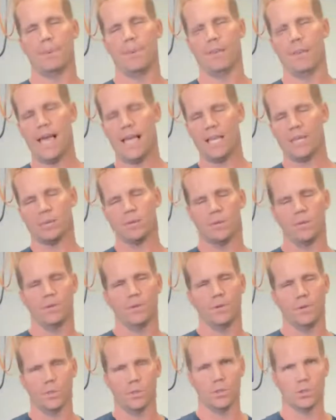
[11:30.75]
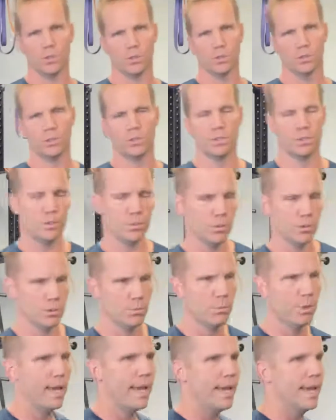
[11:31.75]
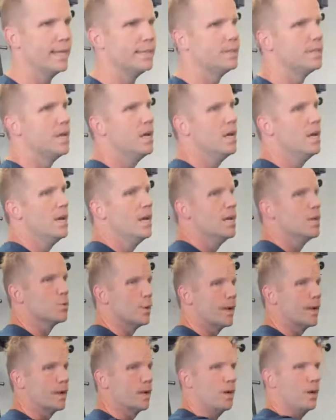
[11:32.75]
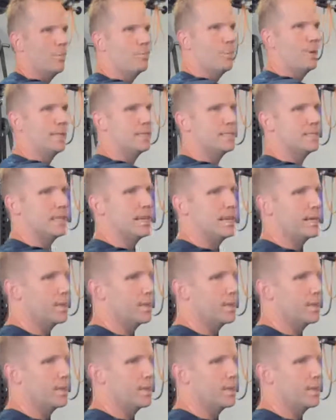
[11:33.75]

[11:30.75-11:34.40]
And the last one for your shoulders and shoulder blades is what I call piston.